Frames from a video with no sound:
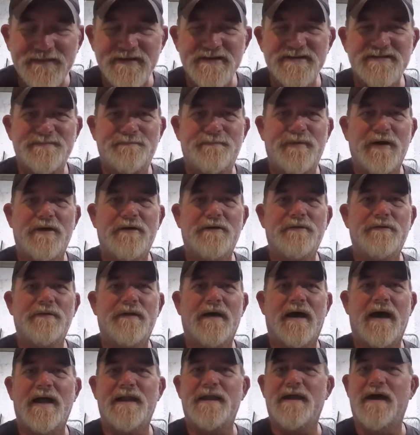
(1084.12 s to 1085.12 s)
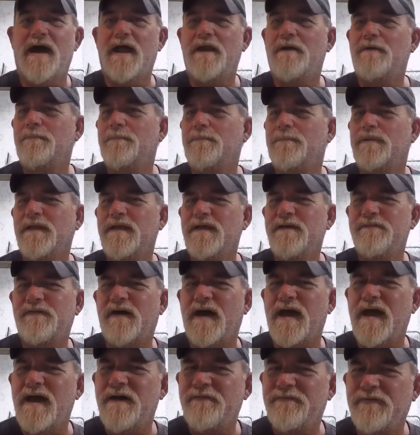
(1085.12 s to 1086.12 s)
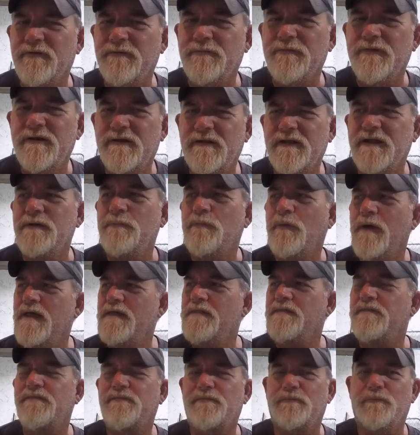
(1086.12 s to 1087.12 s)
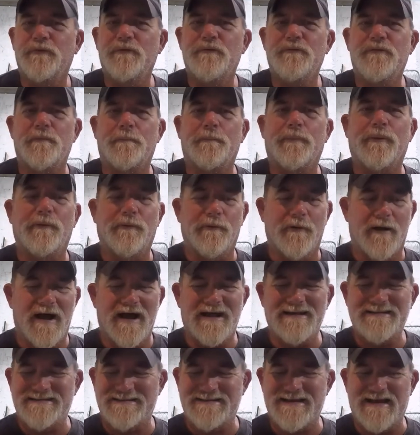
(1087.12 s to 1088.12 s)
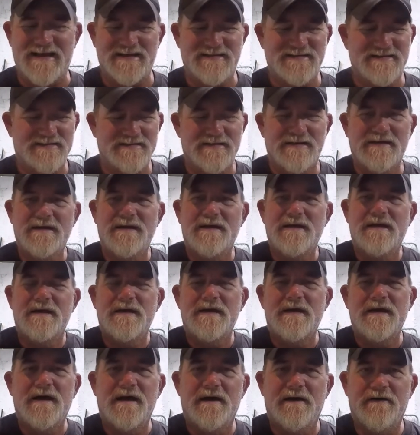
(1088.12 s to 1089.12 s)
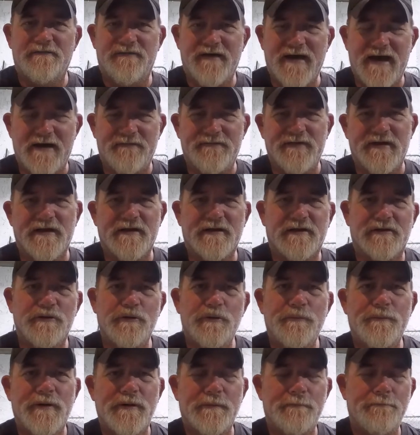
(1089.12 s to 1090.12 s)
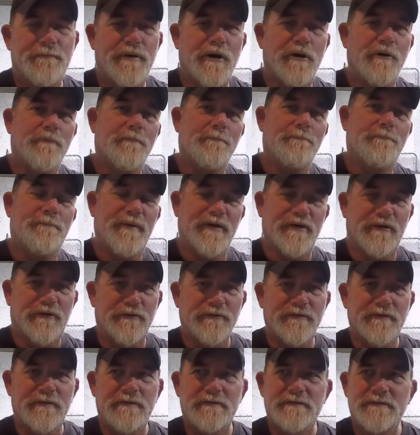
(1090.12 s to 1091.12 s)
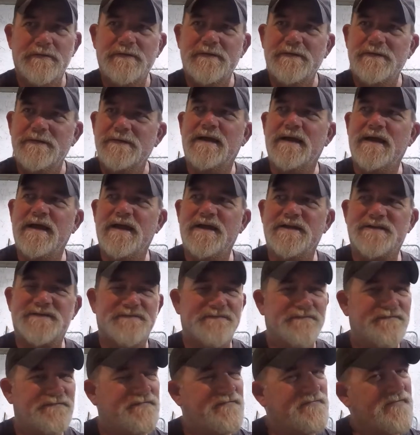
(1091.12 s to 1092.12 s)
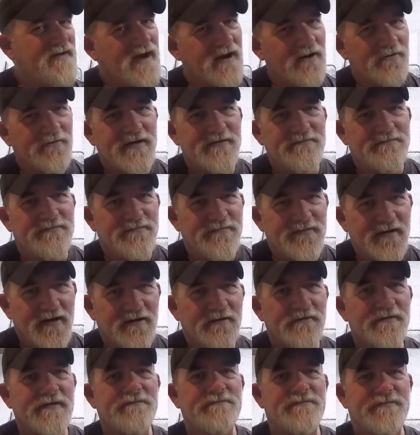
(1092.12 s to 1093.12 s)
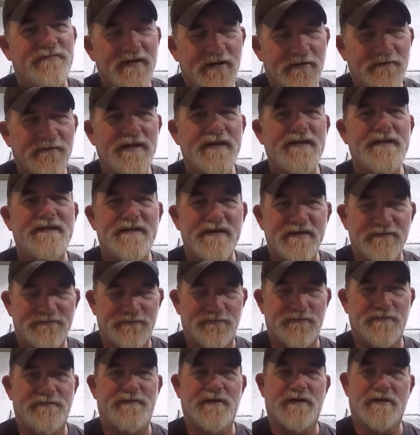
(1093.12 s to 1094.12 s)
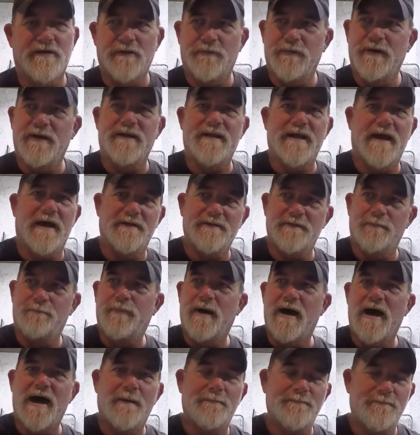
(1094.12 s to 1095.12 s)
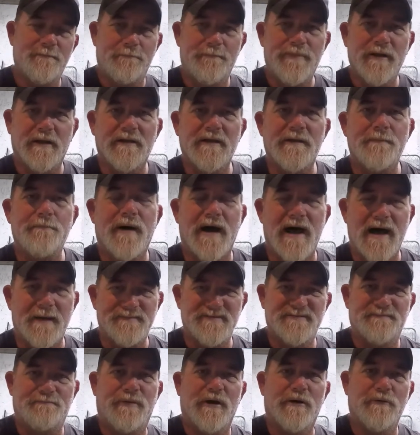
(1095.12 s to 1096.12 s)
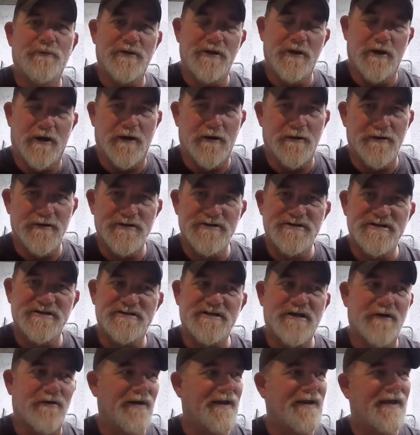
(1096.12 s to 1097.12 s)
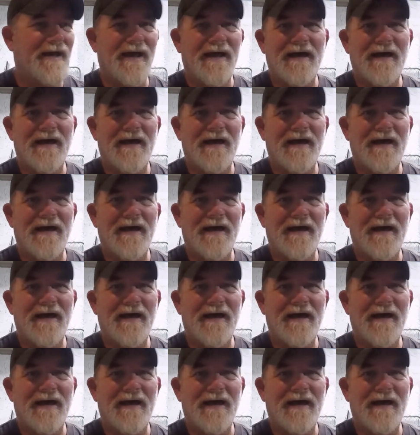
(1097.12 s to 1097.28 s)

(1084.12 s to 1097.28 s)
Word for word: this boat. I don't believe I ever really went through the process of having an aluminum boat built. It's very, very, very different than going down to Billy Bob's boatyard and just going